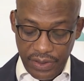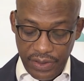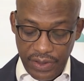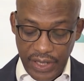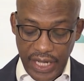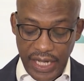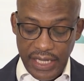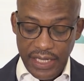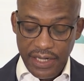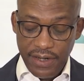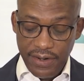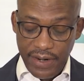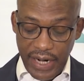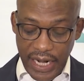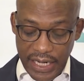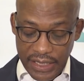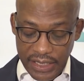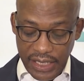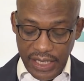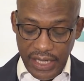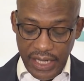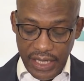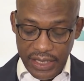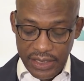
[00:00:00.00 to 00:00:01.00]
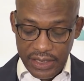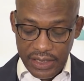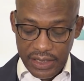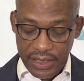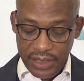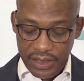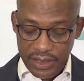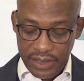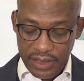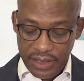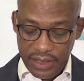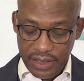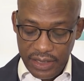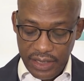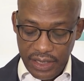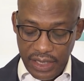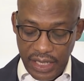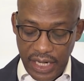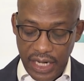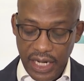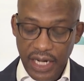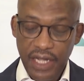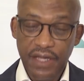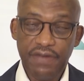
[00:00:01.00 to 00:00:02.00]
They irradiate
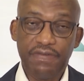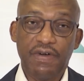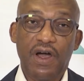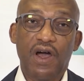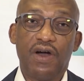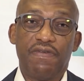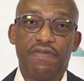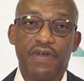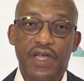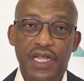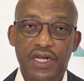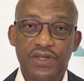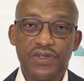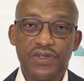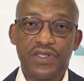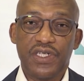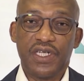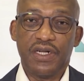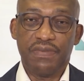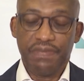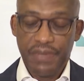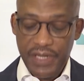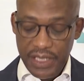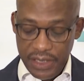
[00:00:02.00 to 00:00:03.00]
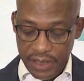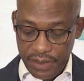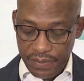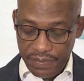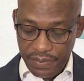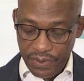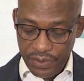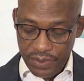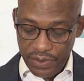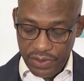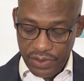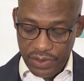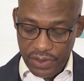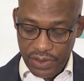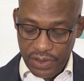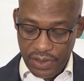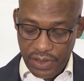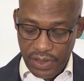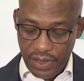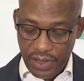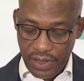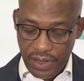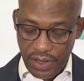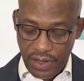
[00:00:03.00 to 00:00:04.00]
and live our values and principles
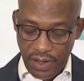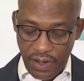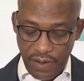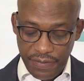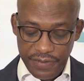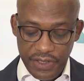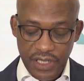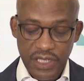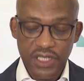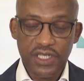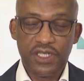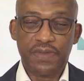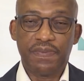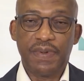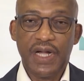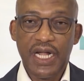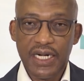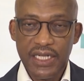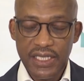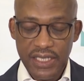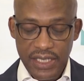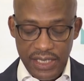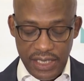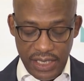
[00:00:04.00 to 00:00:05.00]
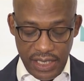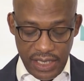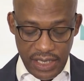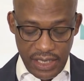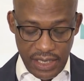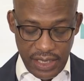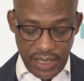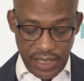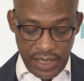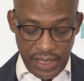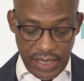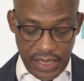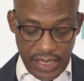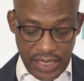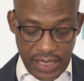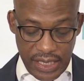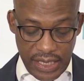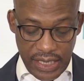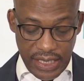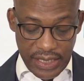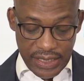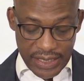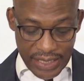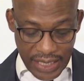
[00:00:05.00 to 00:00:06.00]
of transparency,
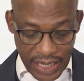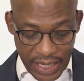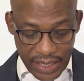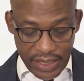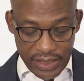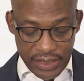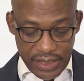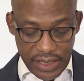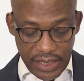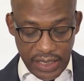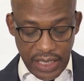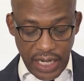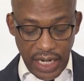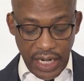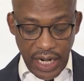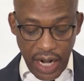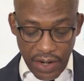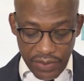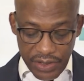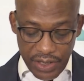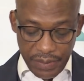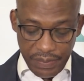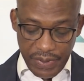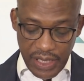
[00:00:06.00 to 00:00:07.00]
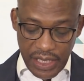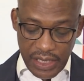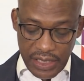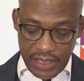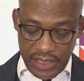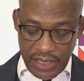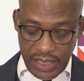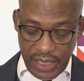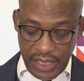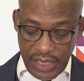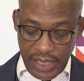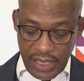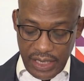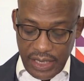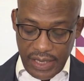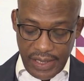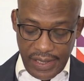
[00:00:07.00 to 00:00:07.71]
integrity, accountability,